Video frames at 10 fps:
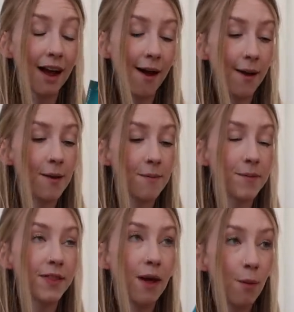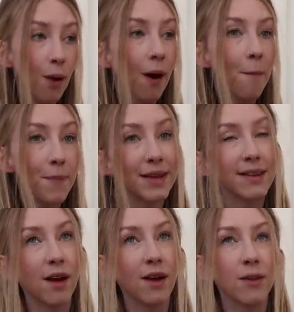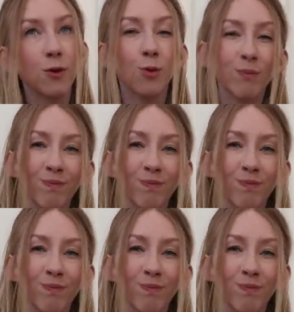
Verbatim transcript: Um, there were bits I thought,